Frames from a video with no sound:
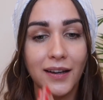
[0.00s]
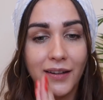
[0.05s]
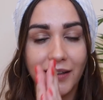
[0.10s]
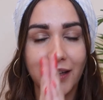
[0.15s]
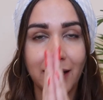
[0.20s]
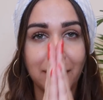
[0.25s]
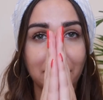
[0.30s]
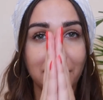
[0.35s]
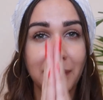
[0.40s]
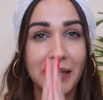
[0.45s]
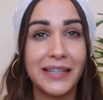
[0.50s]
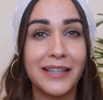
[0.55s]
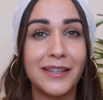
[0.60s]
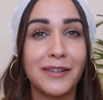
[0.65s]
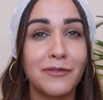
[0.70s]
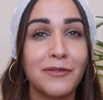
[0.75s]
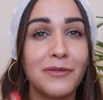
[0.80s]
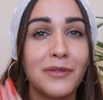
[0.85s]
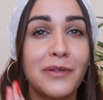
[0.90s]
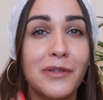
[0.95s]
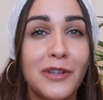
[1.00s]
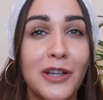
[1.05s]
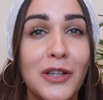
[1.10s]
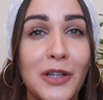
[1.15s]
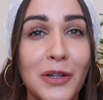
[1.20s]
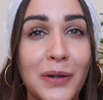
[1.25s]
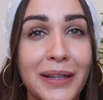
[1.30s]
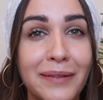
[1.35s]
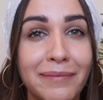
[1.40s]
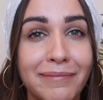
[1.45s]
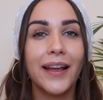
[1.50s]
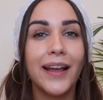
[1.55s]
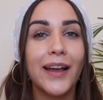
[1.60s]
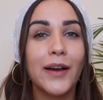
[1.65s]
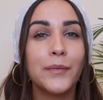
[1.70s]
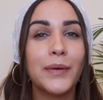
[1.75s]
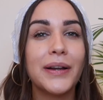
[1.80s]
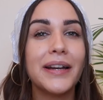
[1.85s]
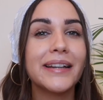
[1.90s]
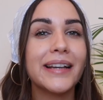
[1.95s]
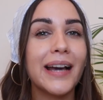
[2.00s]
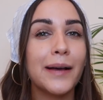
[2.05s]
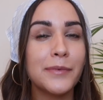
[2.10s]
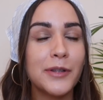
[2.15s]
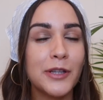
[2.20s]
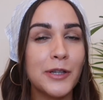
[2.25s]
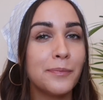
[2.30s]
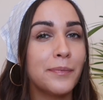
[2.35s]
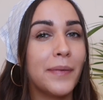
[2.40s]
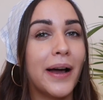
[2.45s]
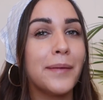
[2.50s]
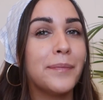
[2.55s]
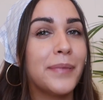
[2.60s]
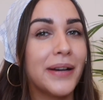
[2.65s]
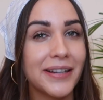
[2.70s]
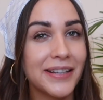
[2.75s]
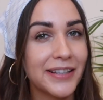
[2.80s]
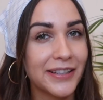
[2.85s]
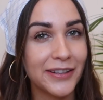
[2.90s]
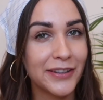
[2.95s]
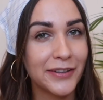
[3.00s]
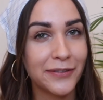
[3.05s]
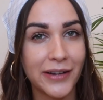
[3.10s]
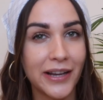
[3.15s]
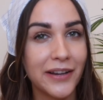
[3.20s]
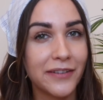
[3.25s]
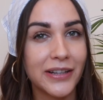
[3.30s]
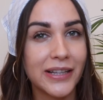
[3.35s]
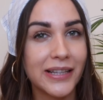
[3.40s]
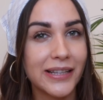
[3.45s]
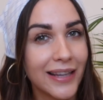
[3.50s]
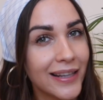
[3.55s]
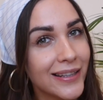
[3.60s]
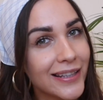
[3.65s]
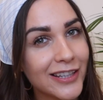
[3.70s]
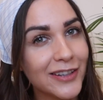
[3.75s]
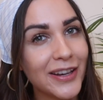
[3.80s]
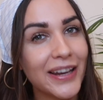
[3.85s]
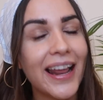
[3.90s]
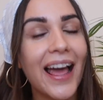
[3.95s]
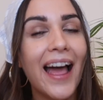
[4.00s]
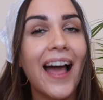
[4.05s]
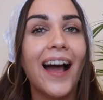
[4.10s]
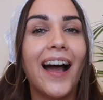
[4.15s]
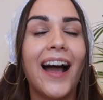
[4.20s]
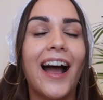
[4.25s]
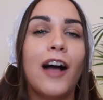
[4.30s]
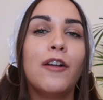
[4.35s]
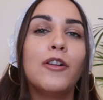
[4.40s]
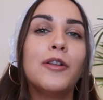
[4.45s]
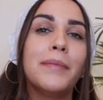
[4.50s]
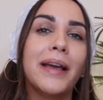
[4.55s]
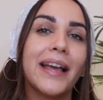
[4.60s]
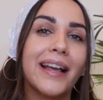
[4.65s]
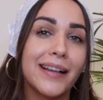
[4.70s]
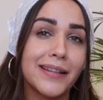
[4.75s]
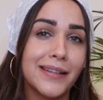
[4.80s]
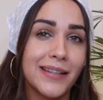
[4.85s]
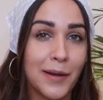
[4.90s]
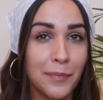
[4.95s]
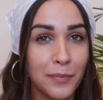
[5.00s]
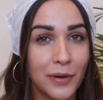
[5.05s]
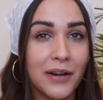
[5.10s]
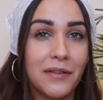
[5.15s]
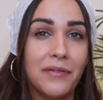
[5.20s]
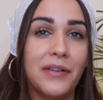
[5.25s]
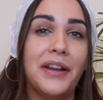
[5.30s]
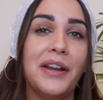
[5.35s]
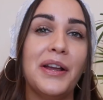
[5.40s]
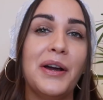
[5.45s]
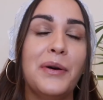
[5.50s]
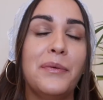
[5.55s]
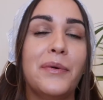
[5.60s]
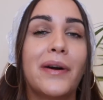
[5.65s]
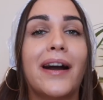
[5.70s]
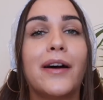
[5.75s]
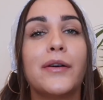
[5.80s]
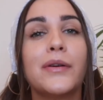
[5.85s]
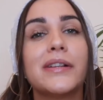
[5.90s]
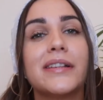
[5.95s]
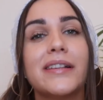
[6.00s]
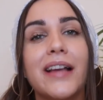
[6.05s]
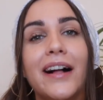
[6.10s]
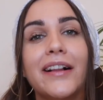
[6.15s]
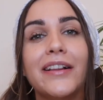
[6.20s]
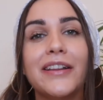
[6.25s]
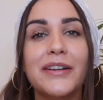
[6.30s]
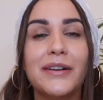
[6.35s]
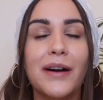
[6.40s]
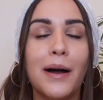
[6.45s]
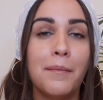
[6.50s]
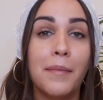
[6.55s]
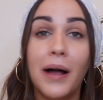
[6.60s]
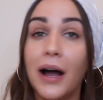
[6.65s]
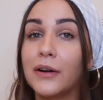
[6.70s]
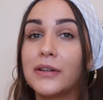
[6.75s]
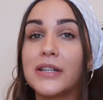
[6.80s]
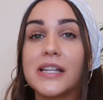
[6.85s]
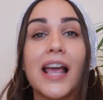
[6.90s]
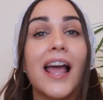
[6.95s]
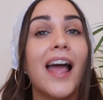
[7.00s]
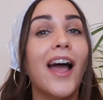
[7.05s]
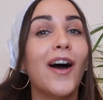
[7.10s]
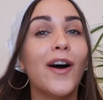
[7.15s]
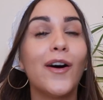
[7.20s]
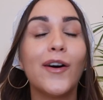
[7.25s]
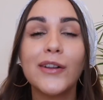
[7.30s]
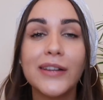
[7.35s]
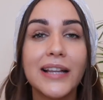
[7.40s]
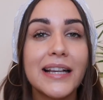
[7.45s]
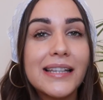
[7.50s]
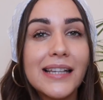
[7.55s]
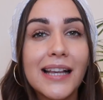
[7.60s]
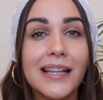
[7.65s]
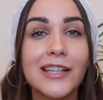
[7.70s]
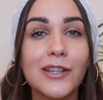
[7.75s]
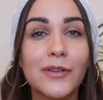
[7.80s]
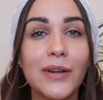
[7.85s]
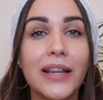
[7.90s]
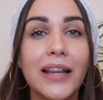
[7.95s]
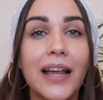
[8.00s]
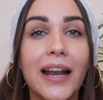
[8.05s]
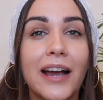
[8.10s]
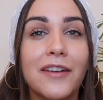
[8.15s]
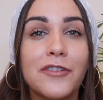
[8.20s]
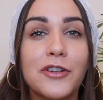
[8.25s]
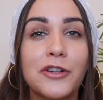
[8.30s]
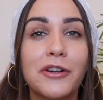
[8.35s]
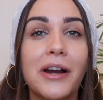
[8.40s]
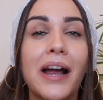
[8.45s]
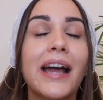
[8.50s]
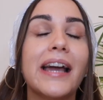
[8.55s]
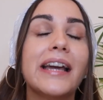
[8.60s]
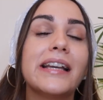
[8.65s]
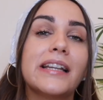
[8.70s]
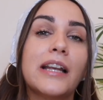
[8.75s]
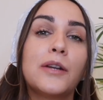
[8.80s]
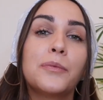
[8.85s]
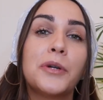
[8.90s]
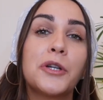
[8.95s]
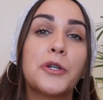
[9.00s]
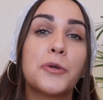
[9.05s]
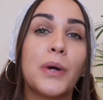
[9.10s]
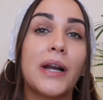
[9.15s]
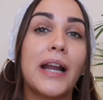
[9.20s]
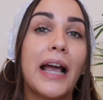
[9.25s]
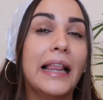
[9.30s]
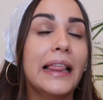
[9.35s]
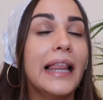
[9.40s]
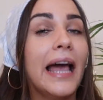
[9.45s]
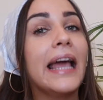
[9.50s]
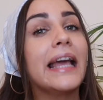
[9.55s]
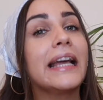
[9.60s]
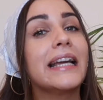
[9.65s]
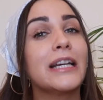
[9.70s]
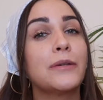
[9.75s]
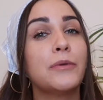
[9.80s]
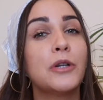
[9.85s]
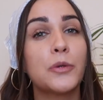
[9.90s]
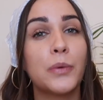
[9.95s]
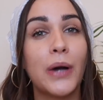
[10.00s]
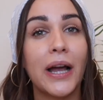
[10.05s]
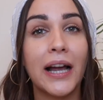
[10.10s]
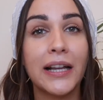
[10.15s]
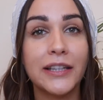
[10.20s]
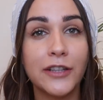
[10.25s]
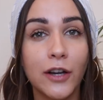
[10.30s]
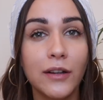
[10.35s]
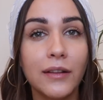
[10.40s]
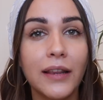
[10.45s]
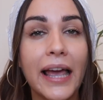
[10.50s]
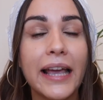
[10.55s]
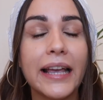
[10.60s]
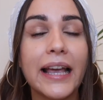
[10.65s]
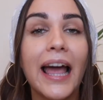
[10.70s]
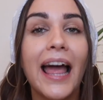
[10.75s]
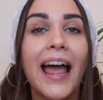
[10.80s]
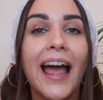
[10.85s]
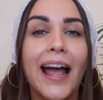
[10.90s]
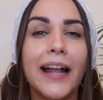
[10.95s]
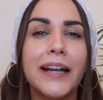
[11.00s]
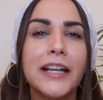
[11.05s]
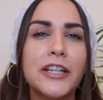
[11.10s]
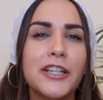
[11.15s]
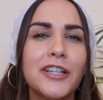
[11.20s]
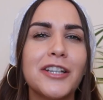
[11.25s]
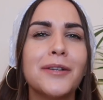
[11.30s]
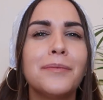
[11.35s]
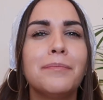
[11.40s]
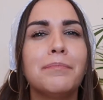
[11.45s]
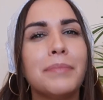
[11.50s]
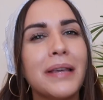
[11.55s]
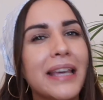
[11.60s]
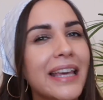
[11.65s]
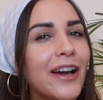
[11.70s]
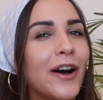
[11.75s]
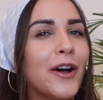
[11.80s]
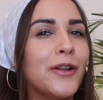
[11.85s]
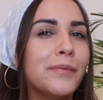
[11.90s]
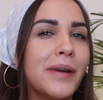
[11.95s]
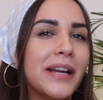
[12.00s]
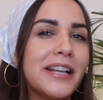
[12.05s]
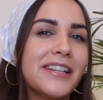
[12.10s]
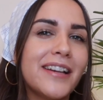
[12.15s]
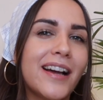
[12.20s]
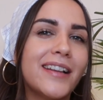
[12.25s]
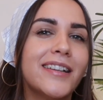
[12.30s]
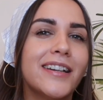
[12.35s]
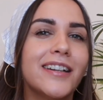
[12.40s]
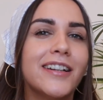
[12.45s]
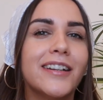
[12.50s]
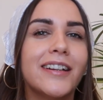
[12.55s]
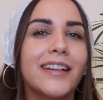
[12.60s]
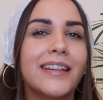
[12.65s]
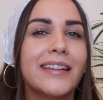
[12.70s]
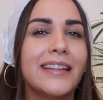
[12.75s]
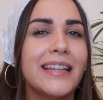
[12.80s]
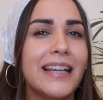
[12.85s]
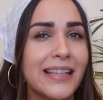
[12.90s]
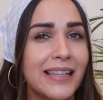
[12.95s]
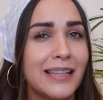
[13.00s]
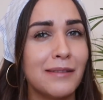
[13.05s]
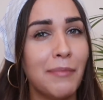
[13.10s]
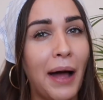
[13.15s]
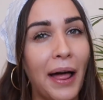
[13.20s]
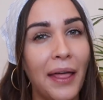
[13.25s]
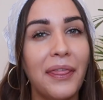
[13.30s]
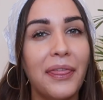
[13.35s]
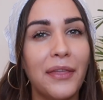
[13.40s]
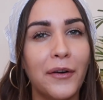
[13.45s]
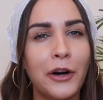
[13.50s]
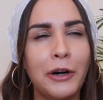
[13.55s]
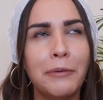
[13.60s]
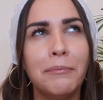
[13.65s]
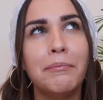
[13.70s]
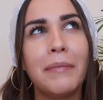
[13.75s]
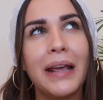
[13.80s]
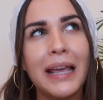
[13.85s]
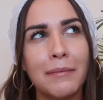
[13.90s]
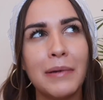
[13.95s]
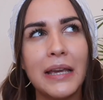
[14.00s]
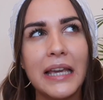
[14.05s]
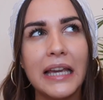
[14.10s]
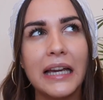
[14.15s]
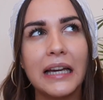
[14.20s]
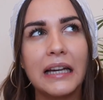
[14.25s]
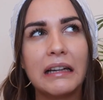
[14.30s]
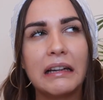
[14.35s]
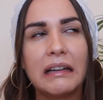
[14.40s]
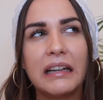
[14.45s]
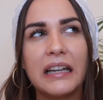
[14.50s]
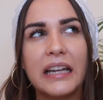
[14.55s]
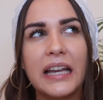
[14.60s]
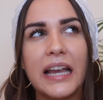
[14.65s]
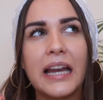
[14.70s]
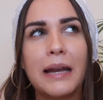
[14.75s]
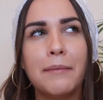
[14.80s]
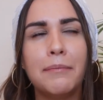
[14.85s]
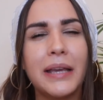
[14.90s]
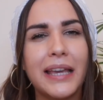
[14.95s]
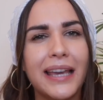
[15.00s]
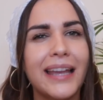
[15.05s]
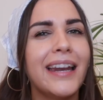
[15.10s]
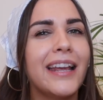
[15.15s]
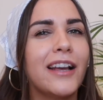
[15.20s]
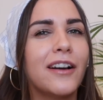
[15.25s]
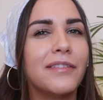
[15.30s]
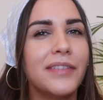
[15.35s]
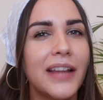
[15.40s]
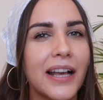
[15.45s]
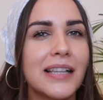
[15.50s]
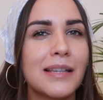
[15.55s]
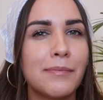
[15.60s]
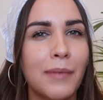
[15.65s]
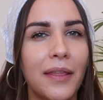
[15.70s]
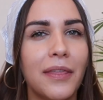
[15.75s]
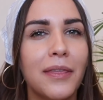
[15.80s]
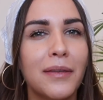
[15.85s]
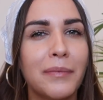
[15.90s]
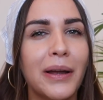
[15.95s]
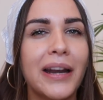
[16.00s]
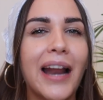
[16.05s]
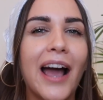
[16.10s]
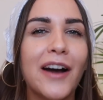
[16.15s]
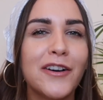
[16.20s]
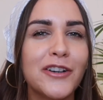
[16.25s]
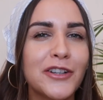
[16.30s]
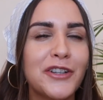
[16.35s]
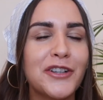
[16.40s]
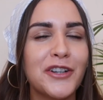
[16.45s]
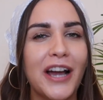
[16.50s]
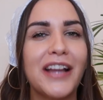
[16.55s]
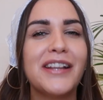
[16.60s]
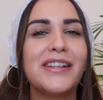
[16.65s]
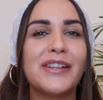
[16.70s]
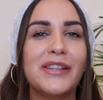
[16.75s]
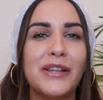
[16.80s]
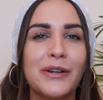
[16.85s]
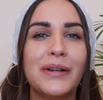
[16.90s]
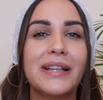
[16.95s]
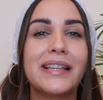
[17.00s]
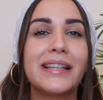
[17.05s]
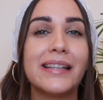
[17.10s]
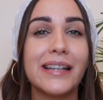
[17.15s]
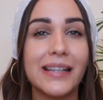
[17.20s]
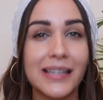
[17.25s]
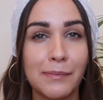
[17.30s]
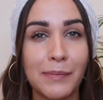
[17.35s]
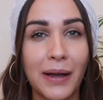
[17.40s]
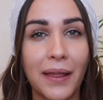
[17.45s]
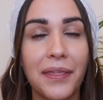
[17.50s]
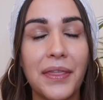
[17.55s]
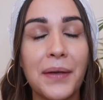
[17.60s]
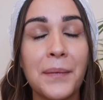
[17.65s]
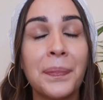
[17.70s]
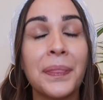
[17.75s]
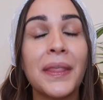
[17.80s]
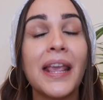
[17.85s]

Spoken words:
yeah, please don't do it. When it comes to my personal favorite sunscreen, I will make a separate video where I will tell you about all the sunscreen that I've tried and which one I like, which one I don't like, and it should be on my channel this month or maybe in the beginning of next month, but I will try to do it this month.